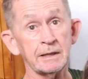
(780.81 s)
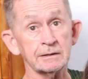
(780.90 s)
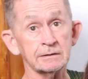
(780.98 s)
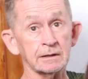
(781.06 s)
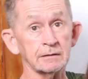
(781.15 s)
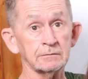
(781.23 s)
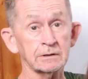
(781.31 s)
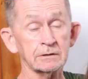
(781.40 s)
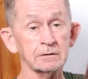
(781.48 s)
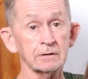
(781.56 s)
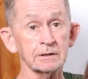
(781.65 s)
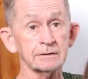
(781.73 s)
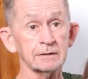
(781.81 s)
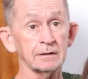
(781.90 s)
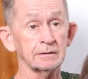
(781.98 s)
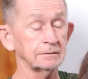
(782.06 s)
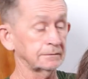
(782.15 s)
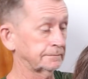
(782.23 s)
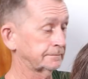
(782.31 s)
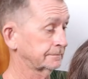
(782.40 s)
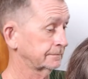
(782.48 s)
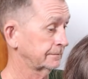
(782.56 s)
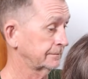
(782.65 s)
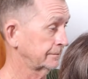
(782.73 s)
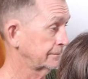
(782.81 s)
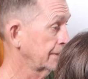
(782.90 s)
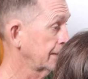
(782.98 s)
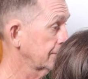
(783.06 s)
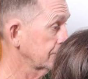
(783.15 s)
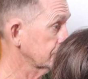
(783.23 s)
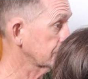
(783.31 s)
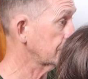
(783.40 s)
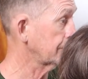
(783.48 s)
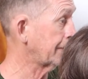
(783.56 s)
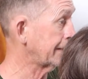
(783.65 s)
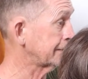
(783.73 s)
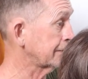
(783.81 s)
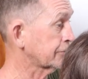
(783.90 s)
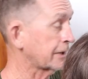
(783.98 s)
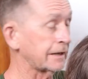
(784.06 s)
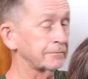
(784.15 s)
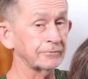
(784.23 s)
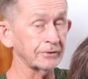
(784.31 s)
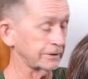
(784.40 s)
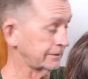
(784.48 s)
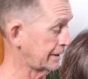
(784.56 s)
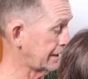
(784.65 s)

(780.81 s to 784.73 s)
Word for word: painting with Krita. So she's going to play this game for you